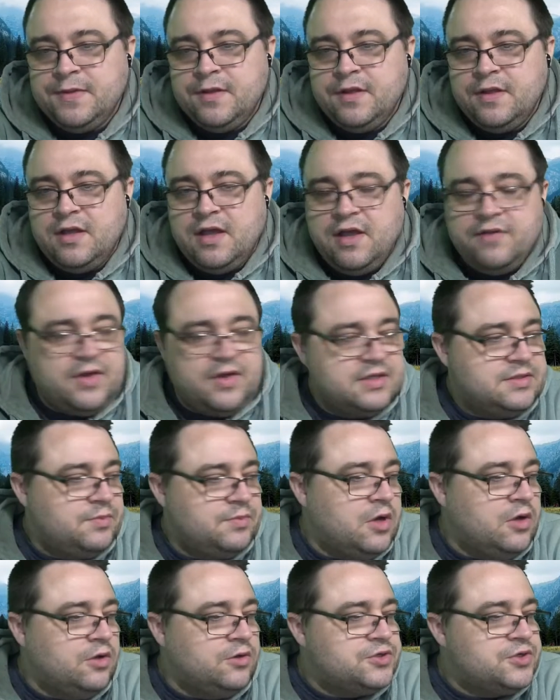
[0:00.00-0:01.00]
I've got some
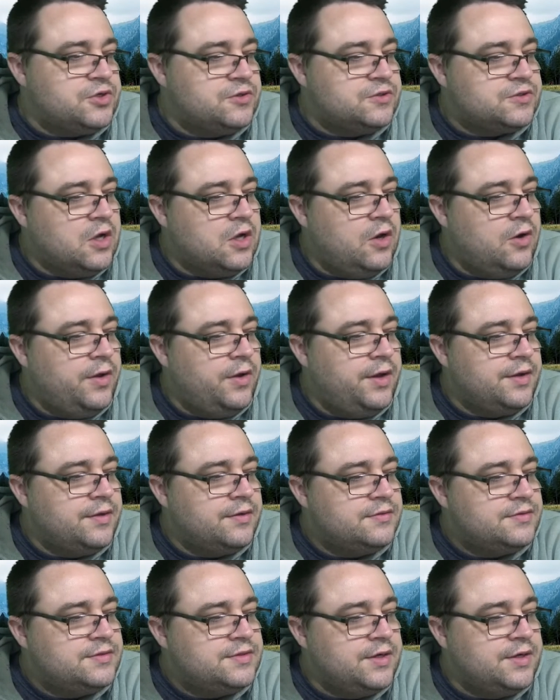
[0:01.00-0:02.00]
cultures going,
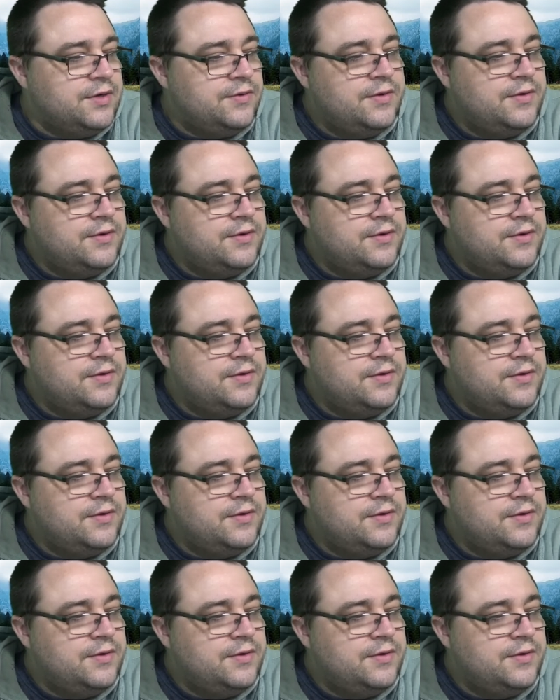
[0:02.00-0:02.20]
so